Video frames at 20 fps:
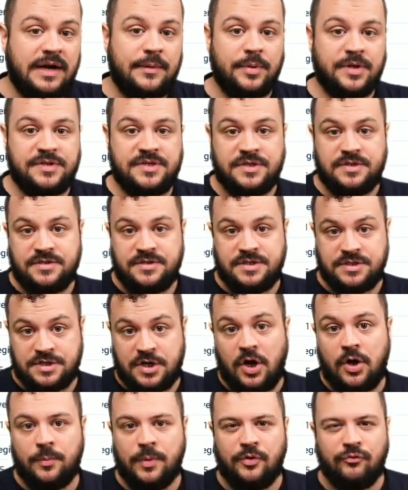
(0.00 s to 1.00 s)
to
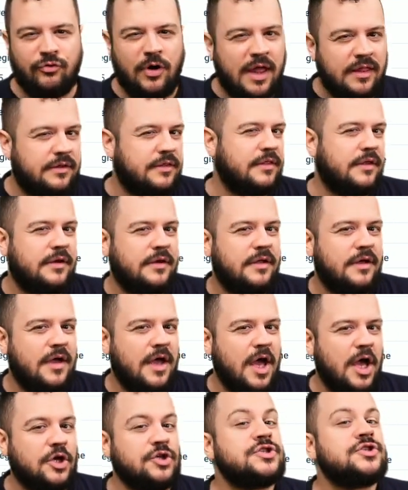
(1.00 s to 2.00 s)
determine, rather than
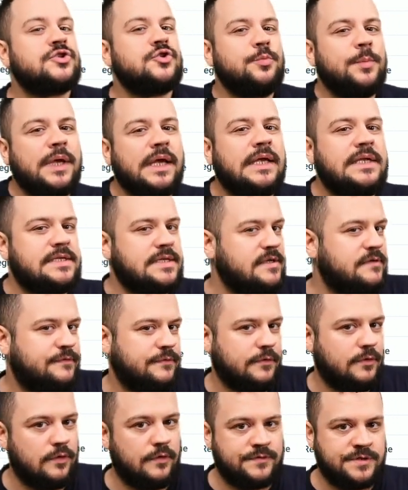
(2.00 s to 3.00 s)
assuming a
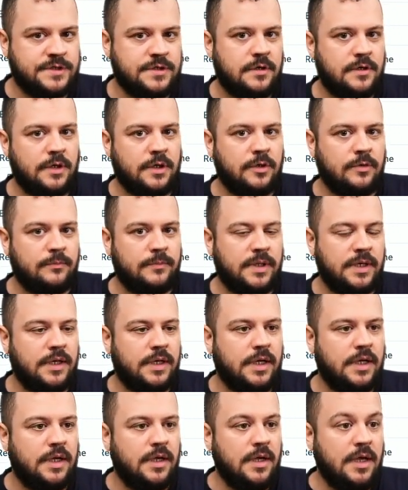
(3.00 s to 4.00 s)
default of starting on
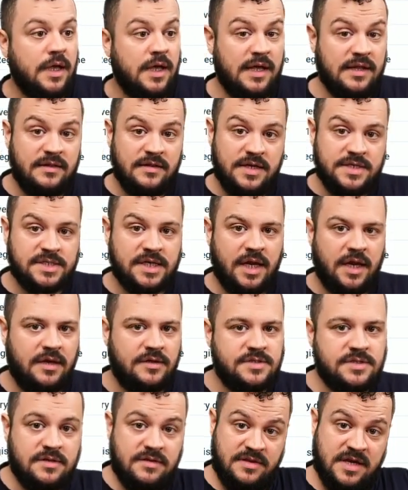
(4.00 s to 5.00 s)
Monday, in this
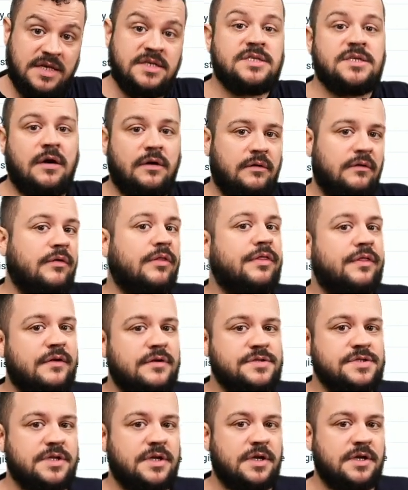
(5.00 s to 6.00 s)
case they start on
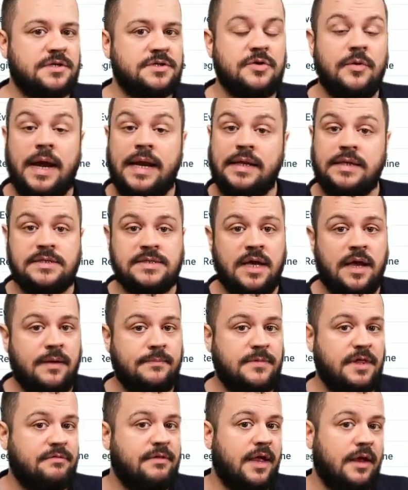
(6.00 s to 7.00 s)
Thursday. So anytime
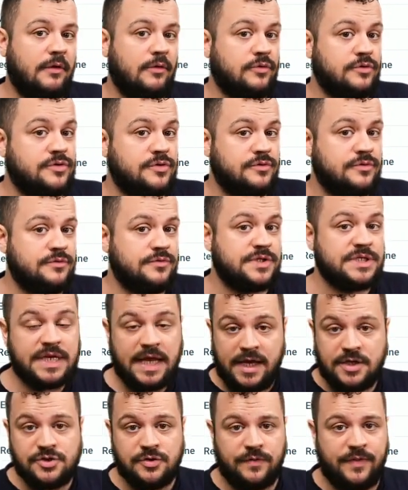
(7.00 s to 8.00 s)
they then go to
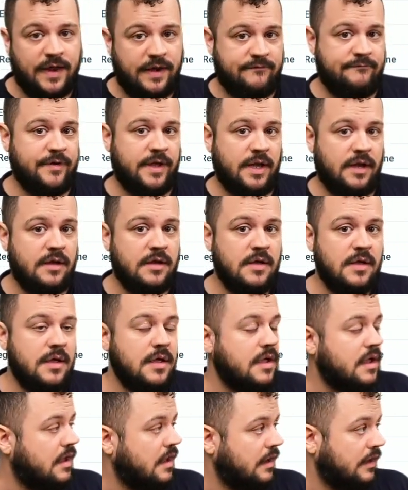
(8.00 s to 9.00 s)
schedule that event,
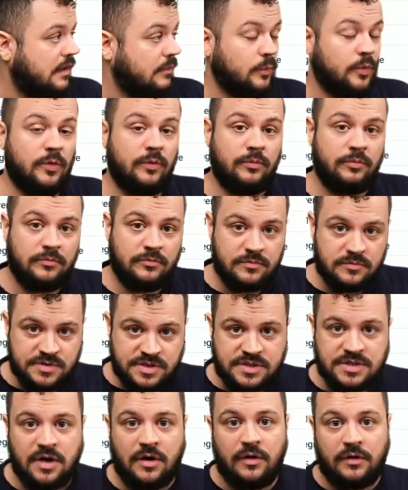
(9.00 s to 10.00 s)
it will
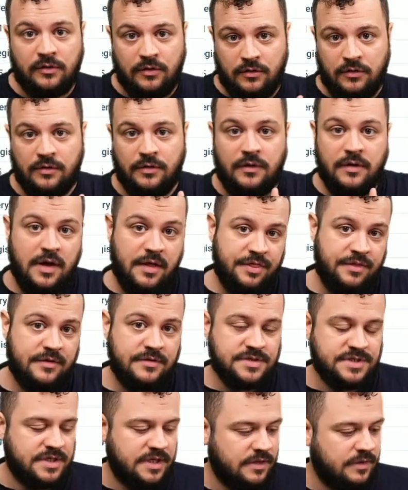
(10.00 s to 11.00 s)
start on a
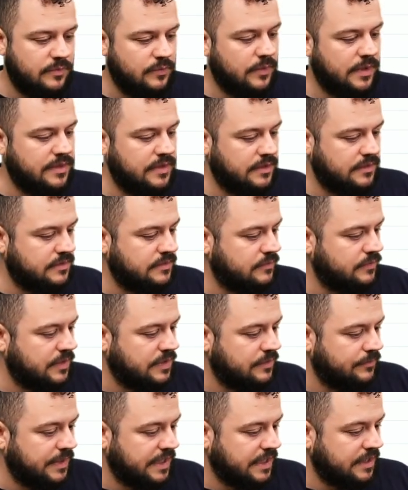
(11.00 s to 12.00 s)
Thursday when they're
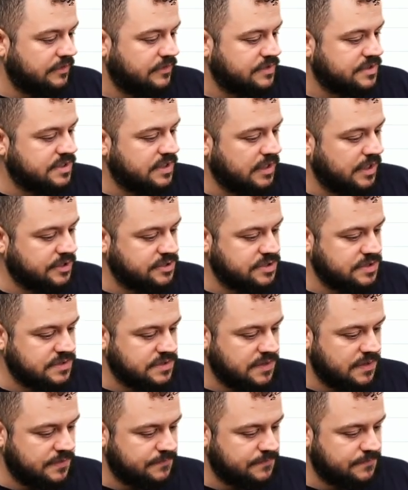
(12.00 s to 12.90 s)
making their selections there.